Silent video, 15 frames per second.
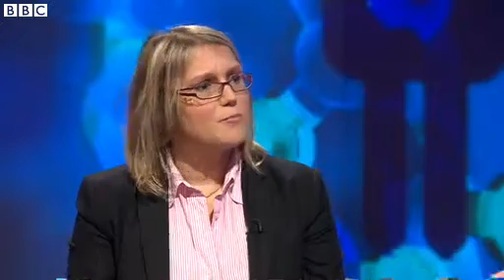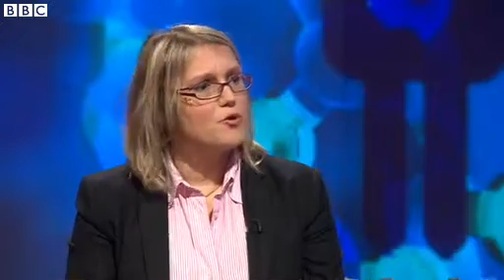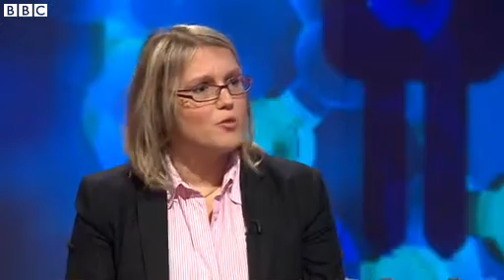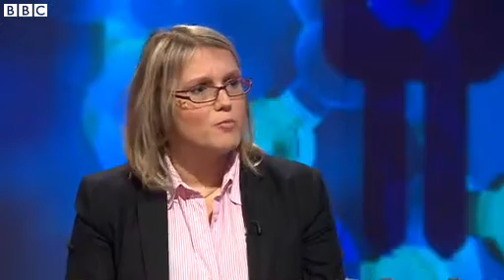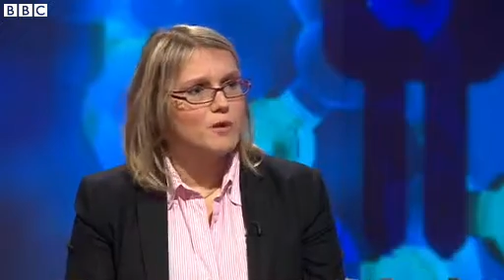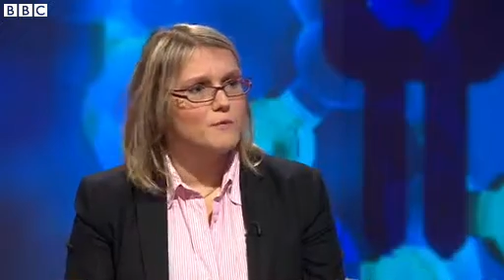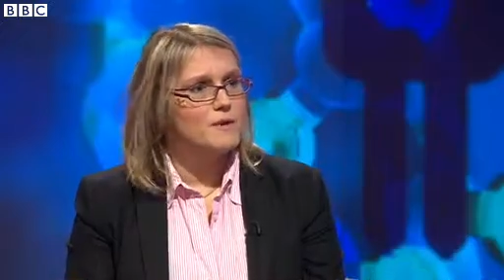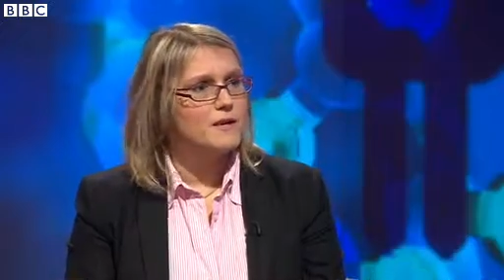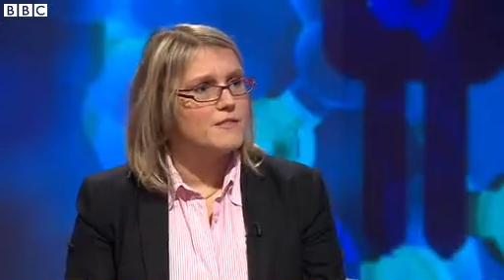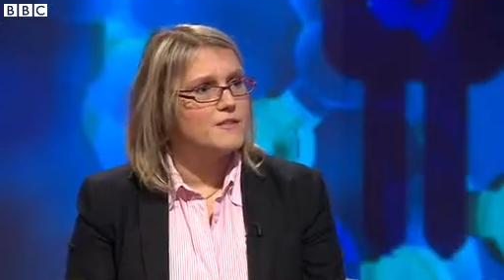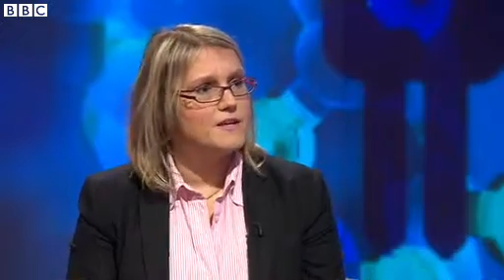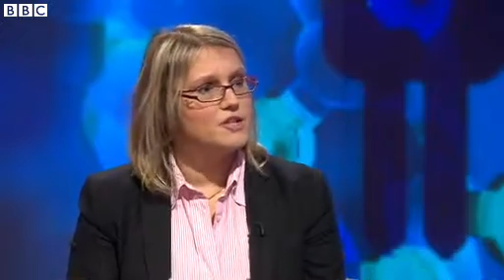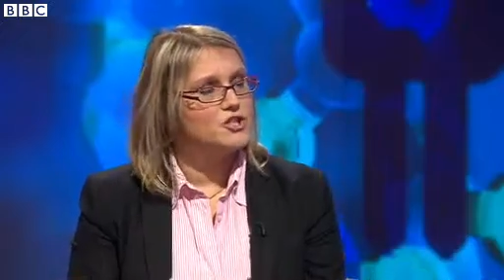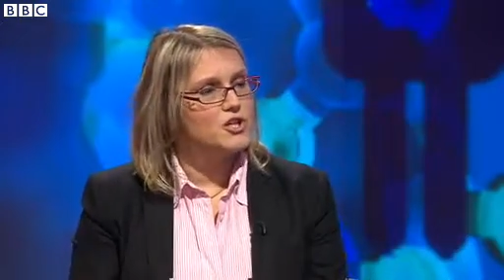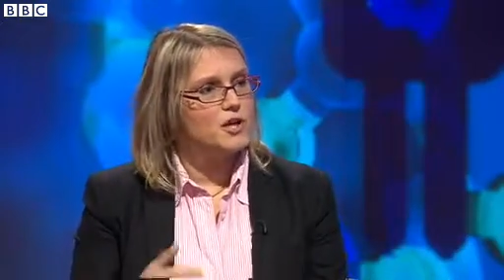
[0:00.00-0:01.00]
a problem, and I
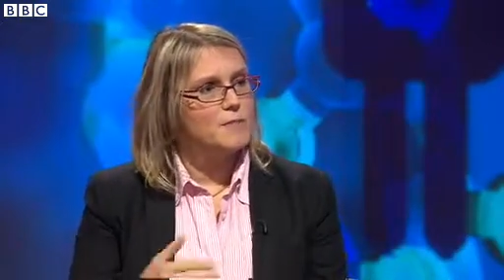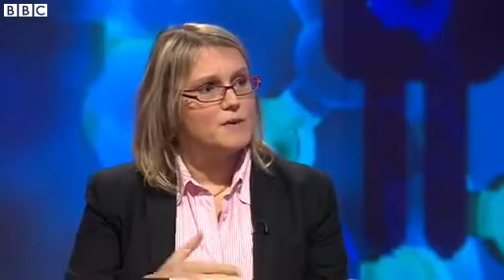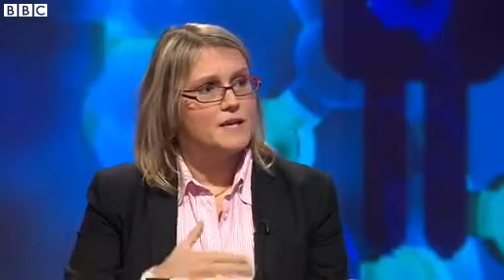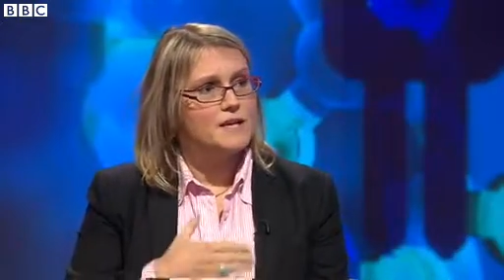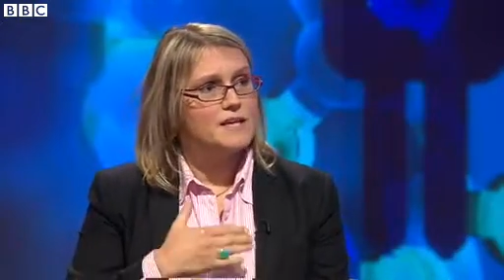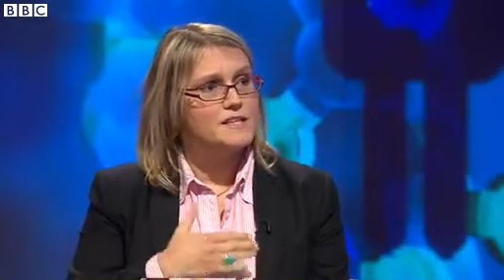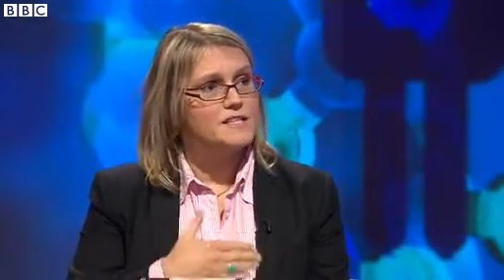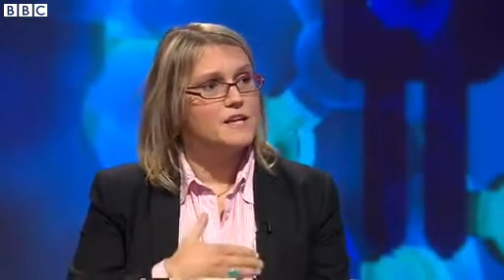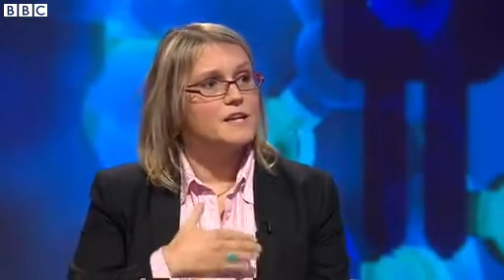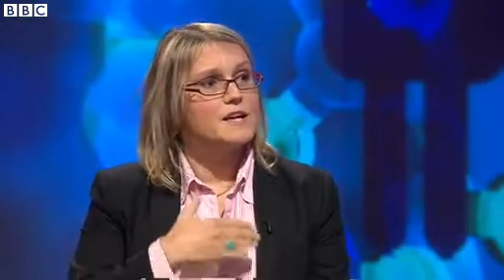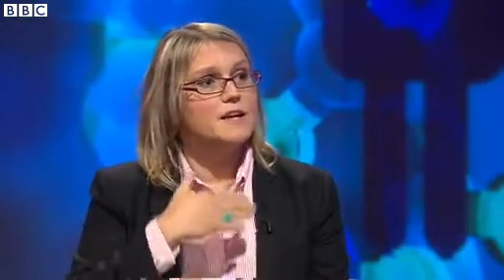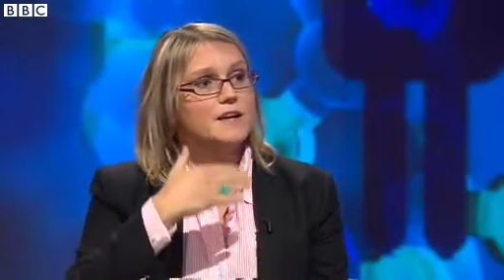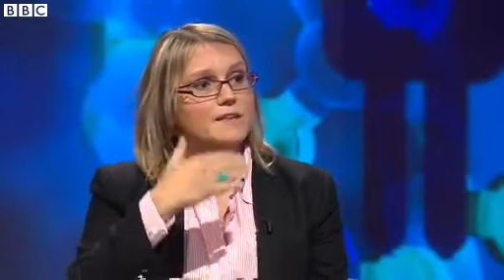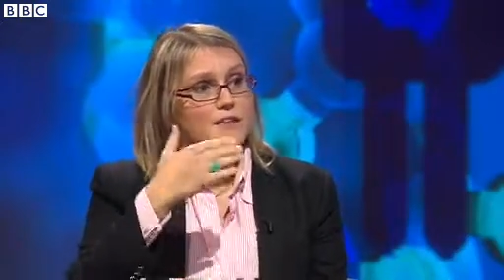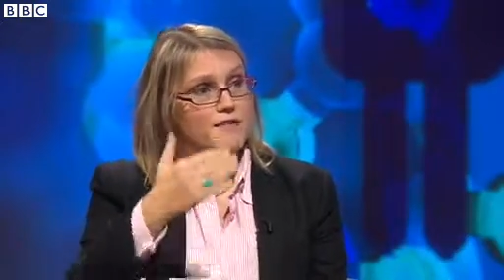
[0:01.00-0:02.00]
think Germany is...
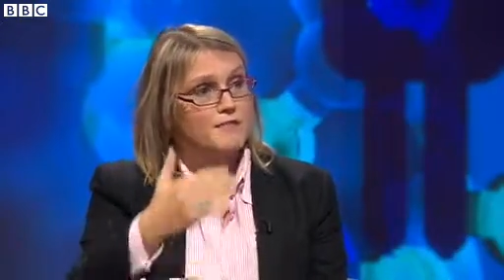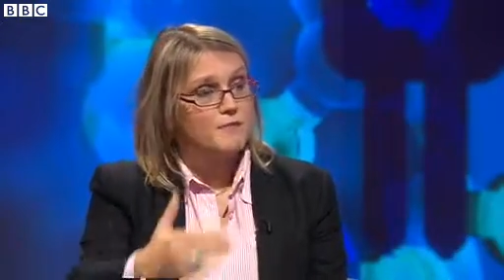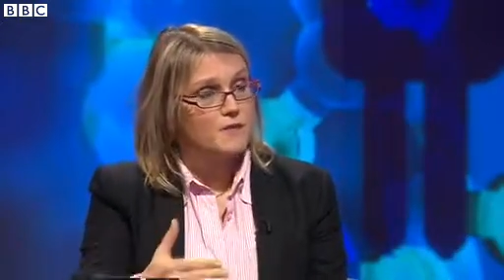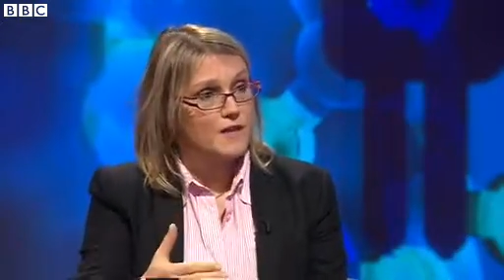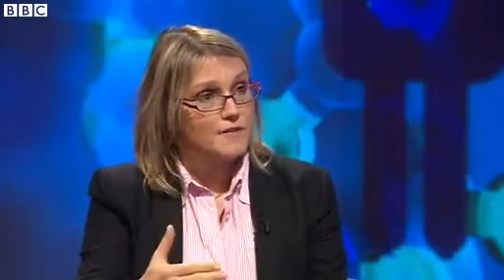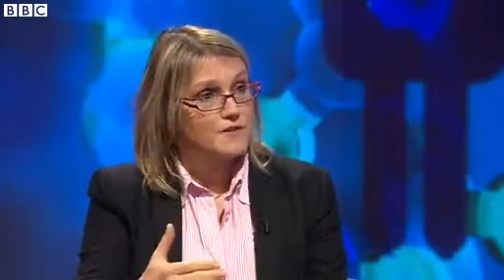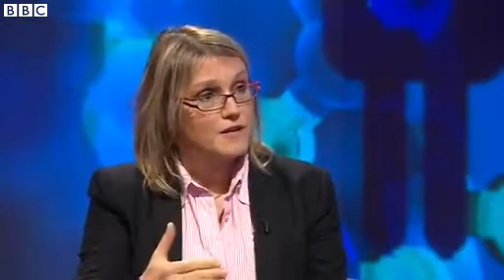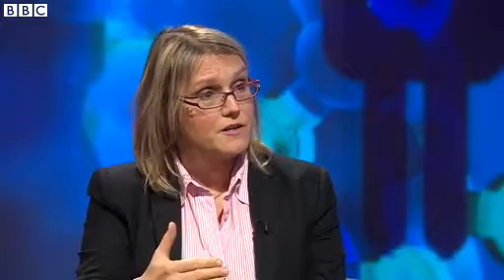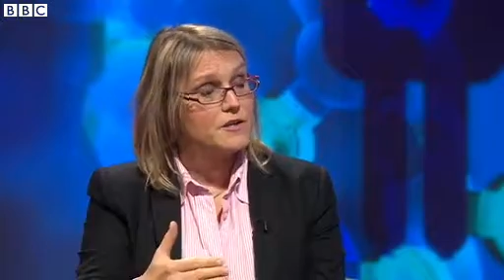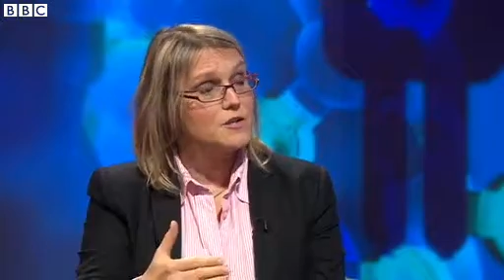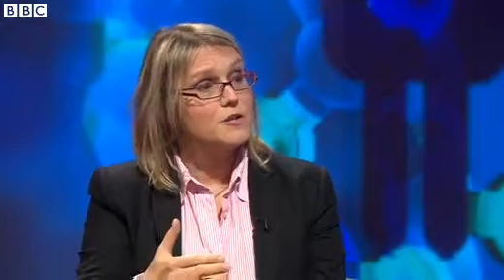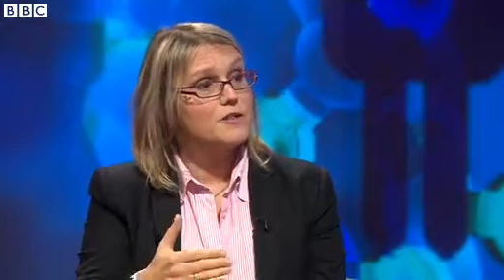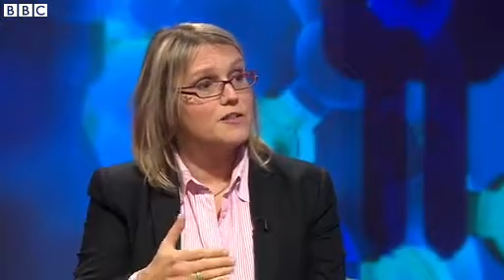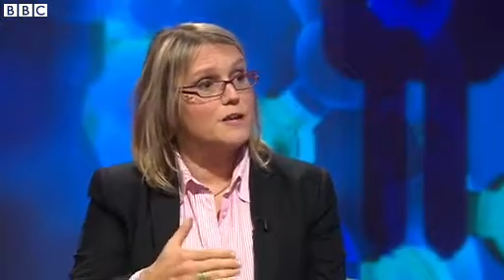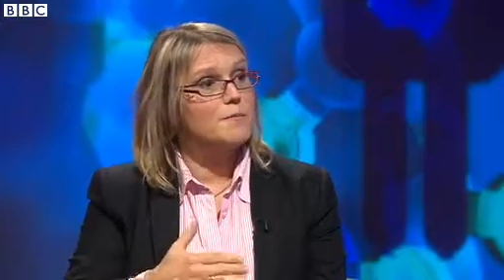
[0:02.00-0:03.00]
They've done a
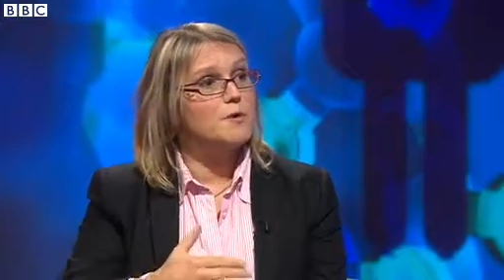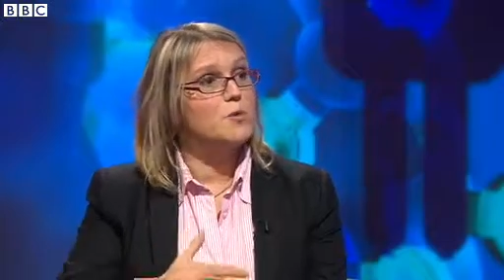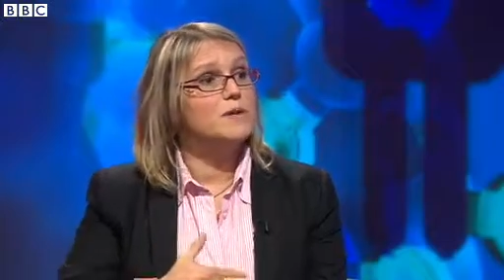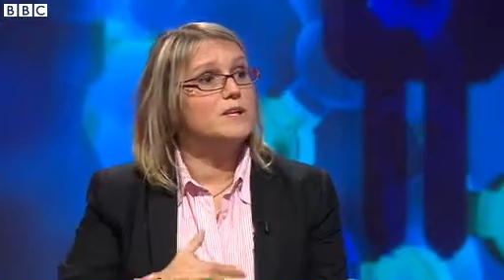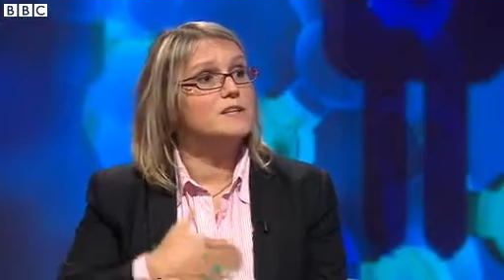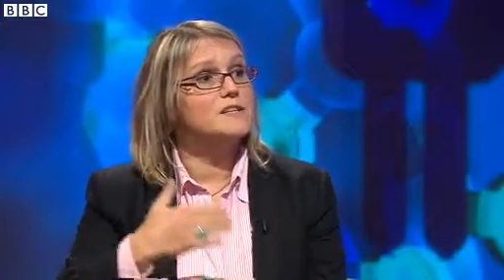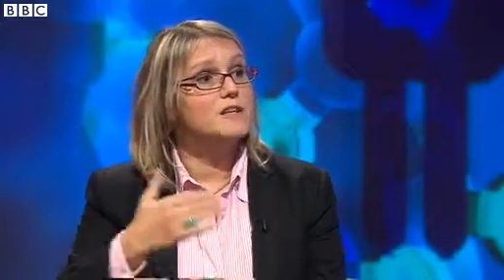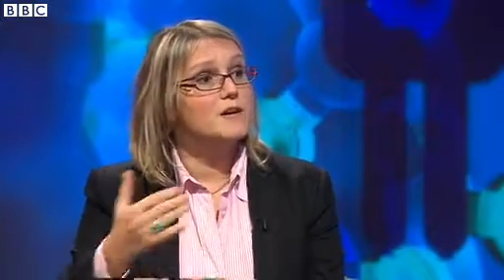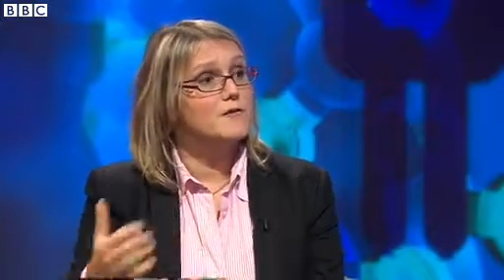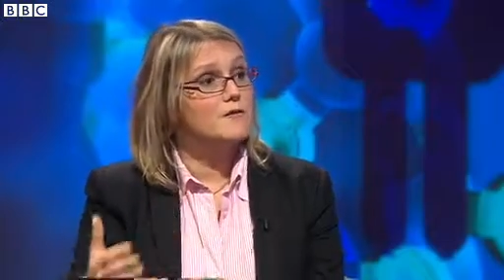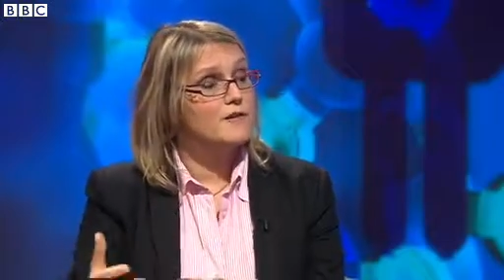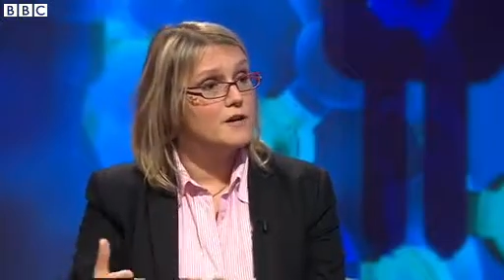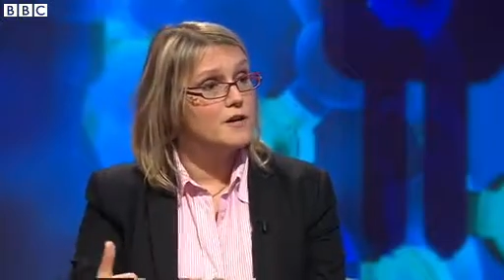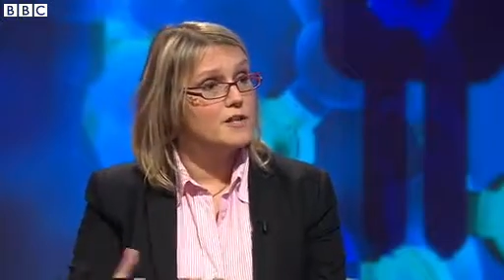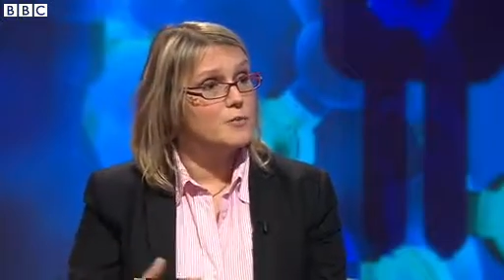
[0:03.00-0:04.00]
good thing, but we need to go
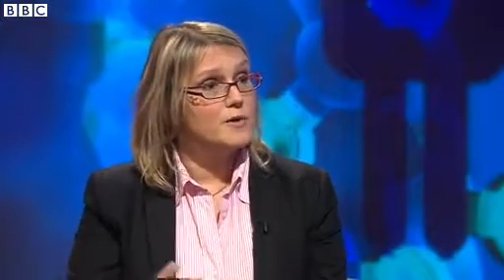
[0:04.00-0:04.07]
further.